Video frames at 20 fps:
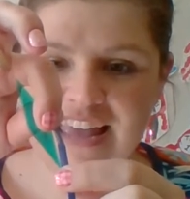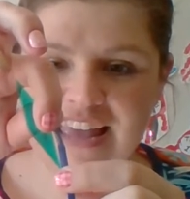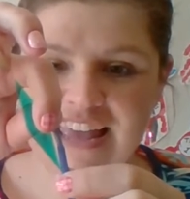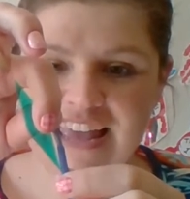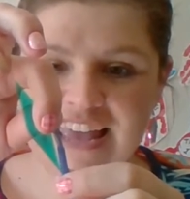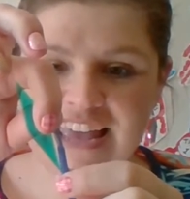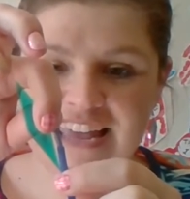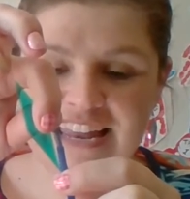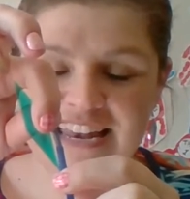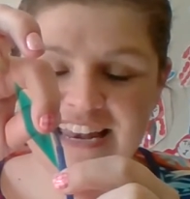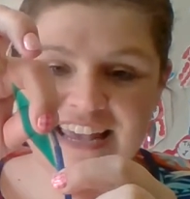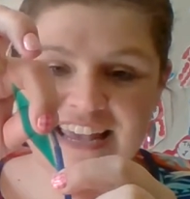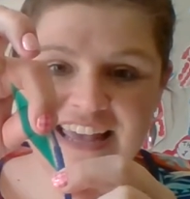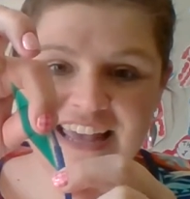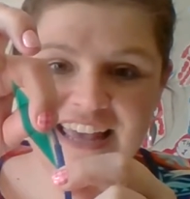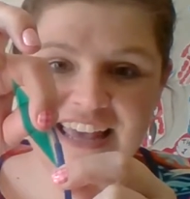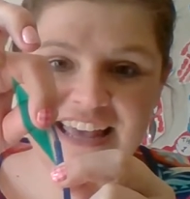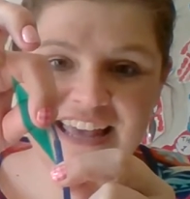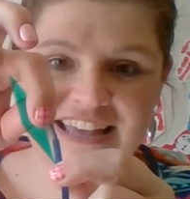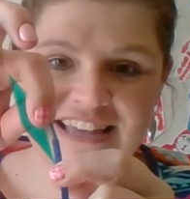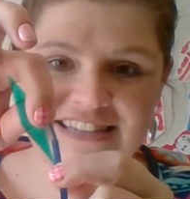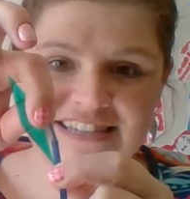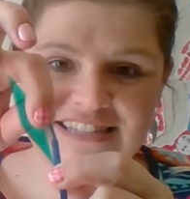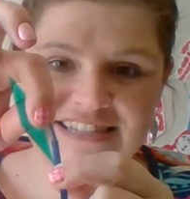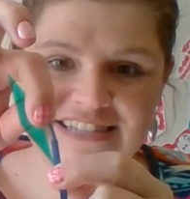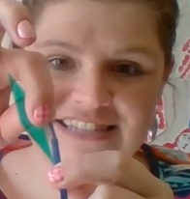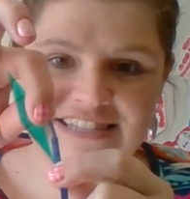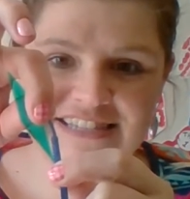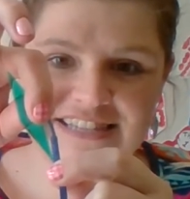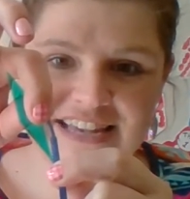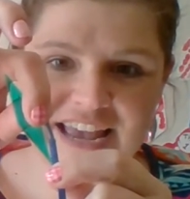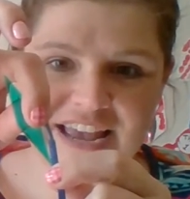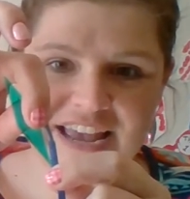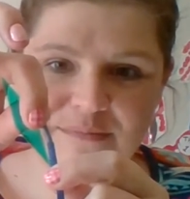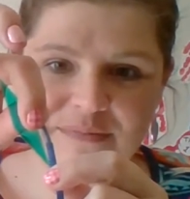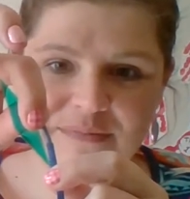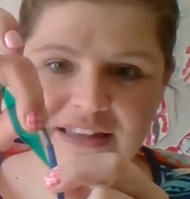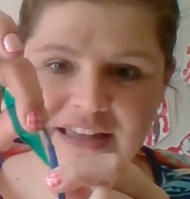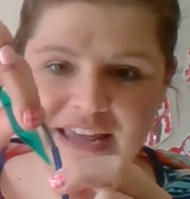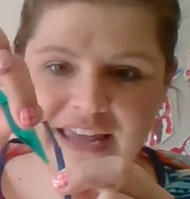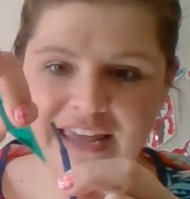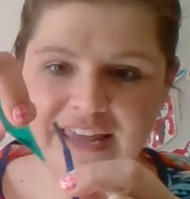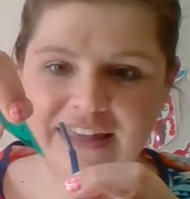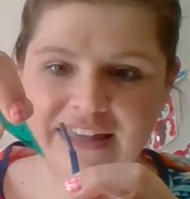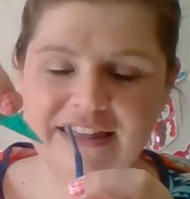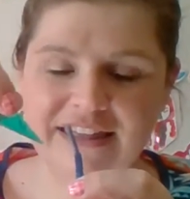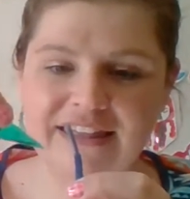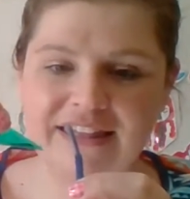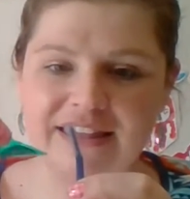It is the same length.